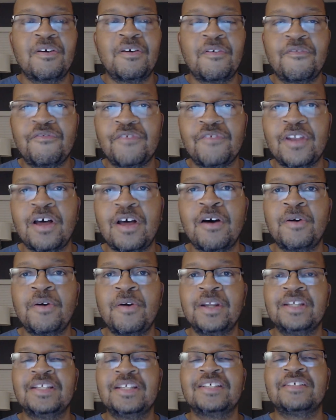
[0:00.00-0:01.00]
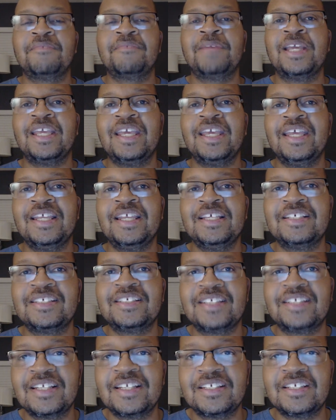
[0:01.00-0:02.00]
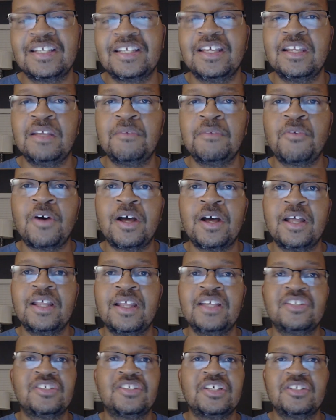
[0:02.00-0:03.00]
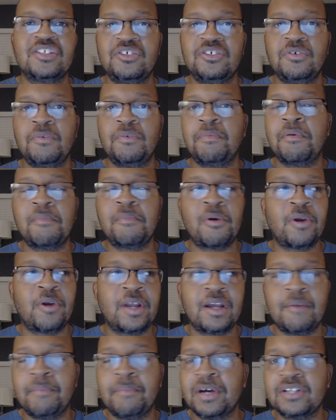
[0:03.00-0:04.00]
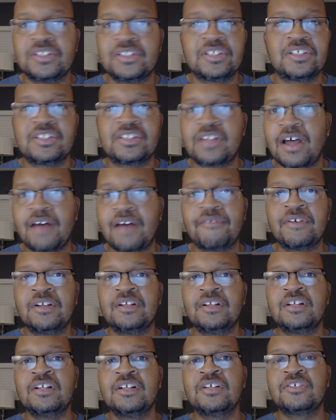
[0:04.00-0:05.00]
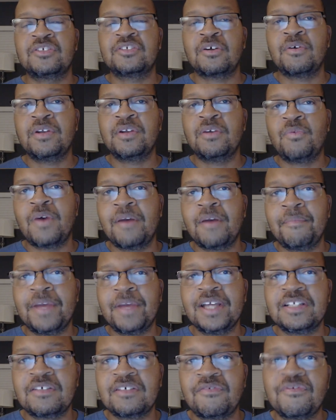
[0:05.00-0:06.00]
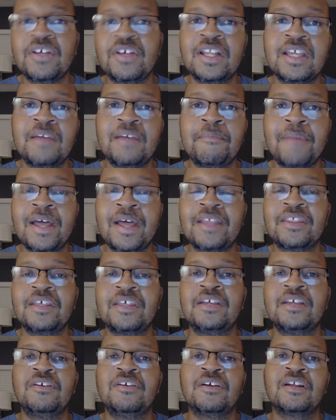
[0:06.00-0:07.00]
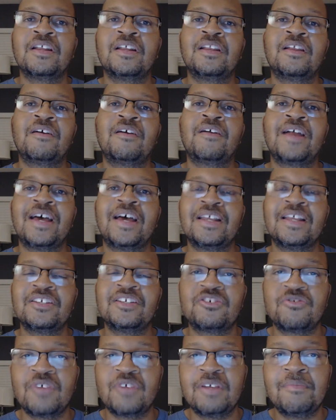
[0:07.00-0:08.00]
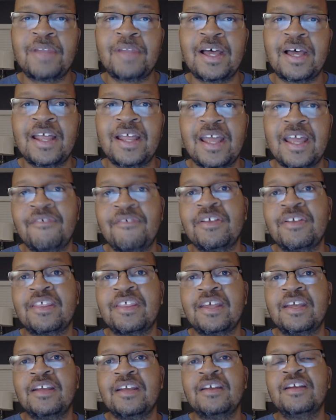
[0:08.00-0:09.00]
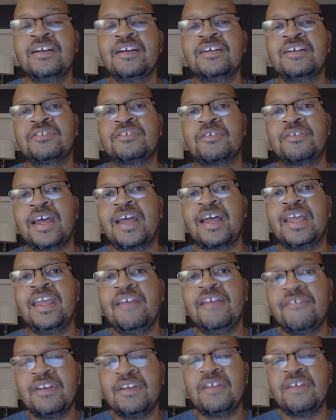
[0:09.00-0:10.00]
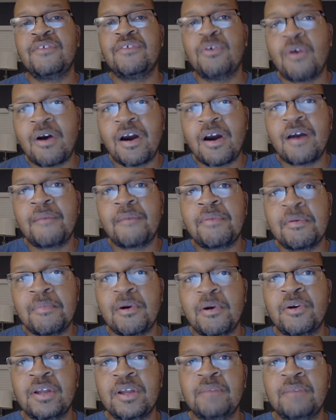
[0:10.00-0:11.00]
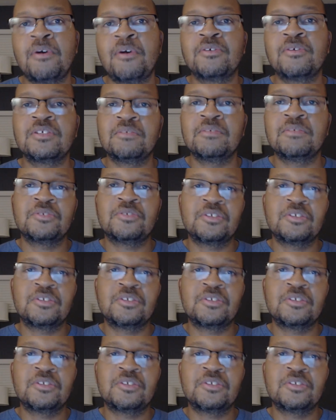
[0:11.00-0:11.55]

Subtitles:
flow, and it doesn't make any sense to anyone. It's just you promoting a bunch of stuff. So in the one-page affiliate method, you're going to learn how to streamline everything so that even if you are promoting multiple